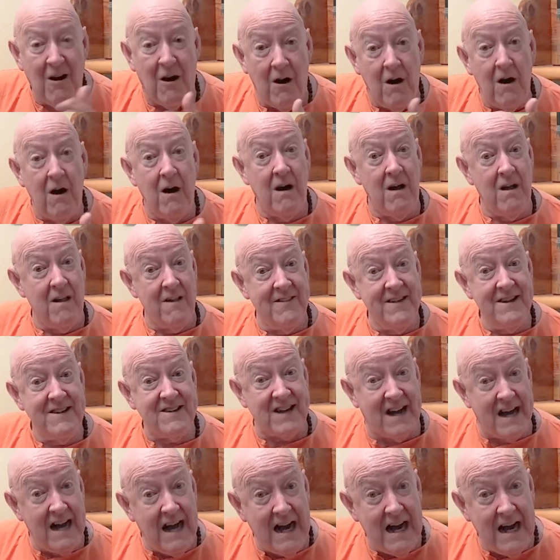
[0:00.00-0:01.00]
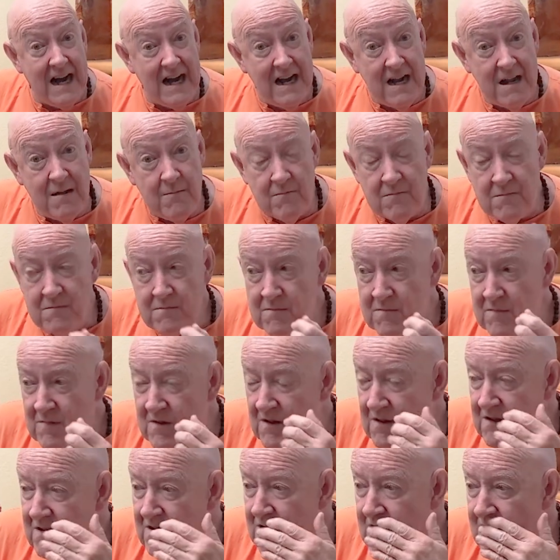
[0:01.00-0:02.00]
All the time.
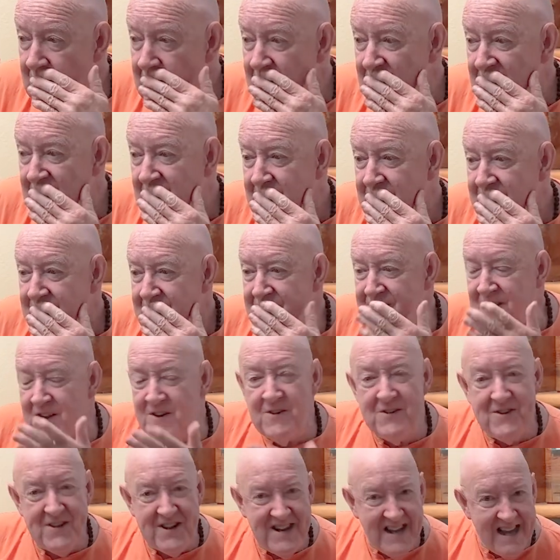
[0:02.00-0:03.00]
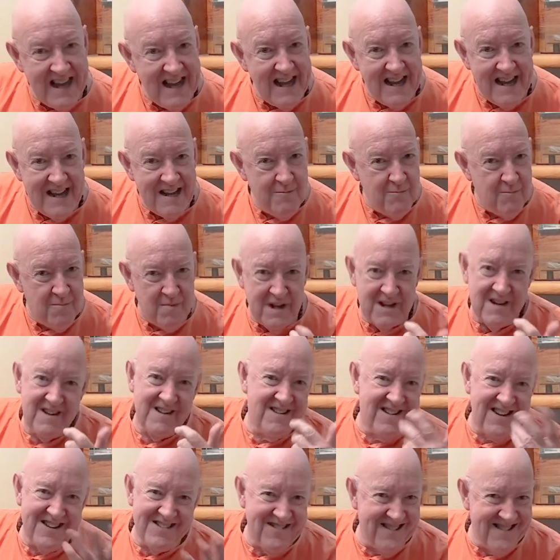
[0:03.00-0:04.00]
Still today, but it
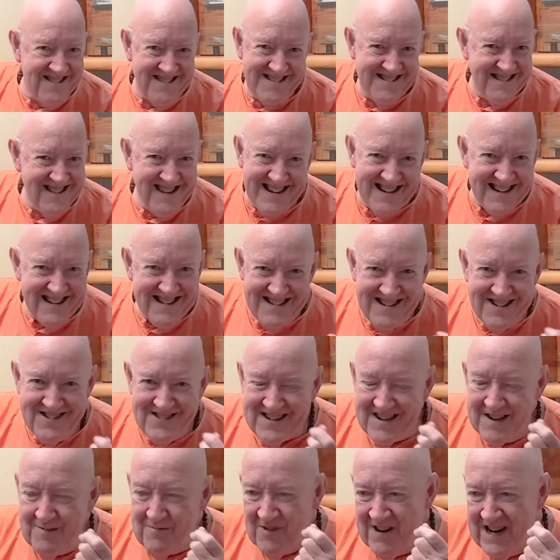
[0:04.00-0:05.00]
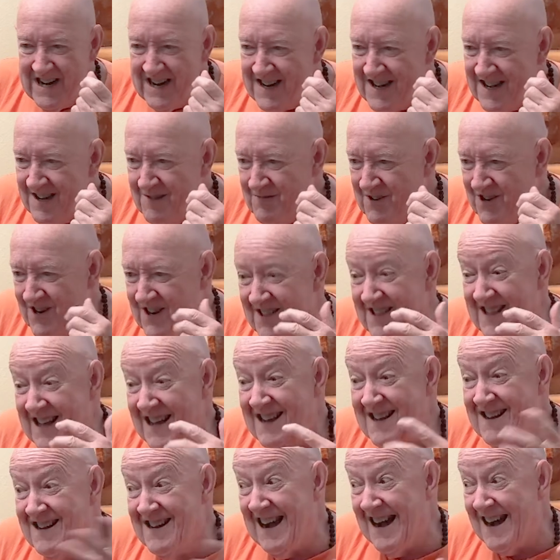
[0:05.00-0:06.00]
not in the same way anymore,
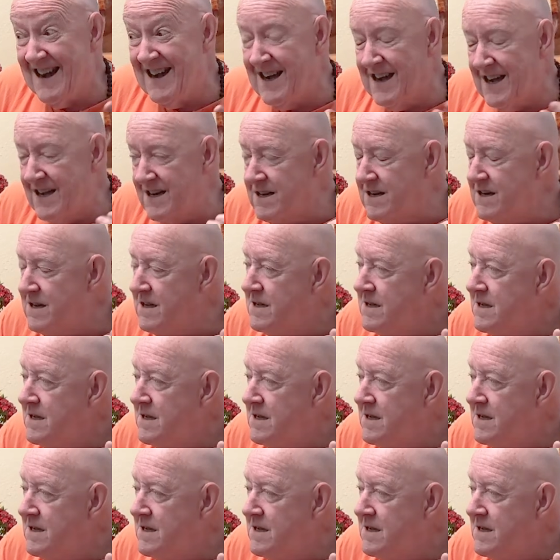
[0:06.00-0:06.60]
thank God.